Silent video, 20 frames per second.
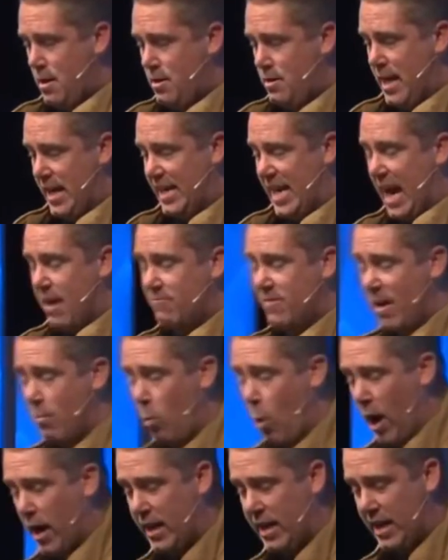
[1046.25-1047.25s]
They gave them
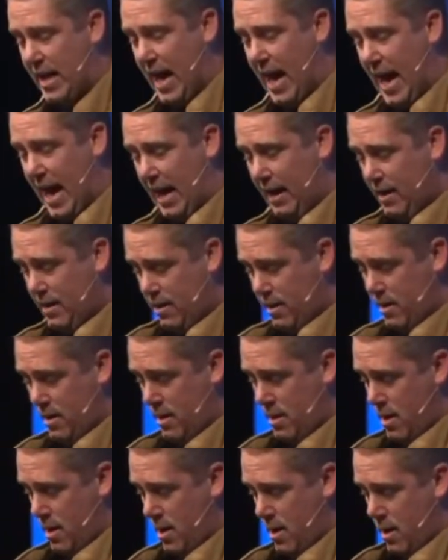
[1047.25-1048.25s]
what he had.
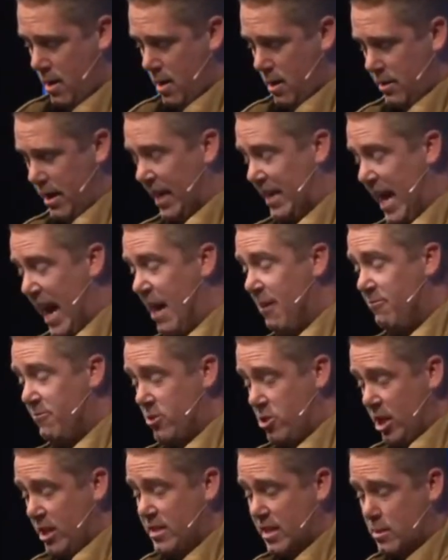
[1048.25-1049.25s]
They gave
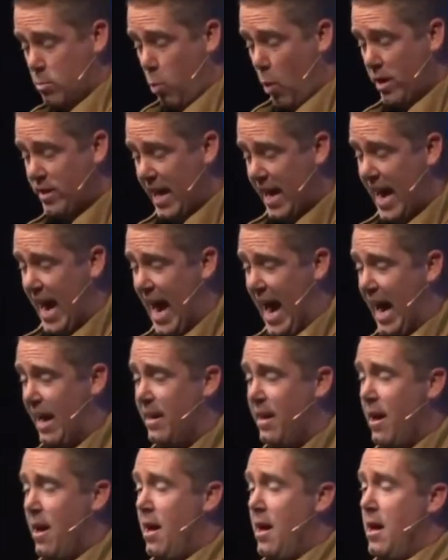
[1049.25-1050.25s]
Jesus what they had.
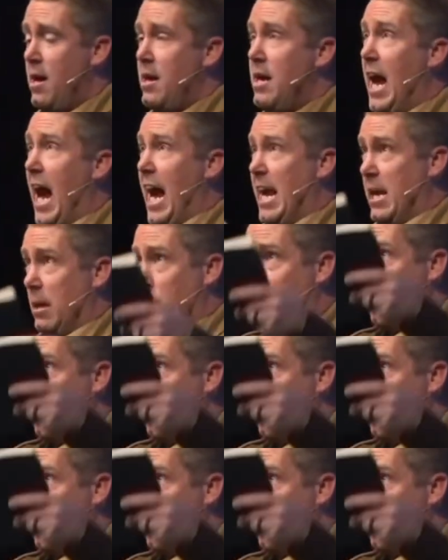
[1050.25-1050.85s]
And he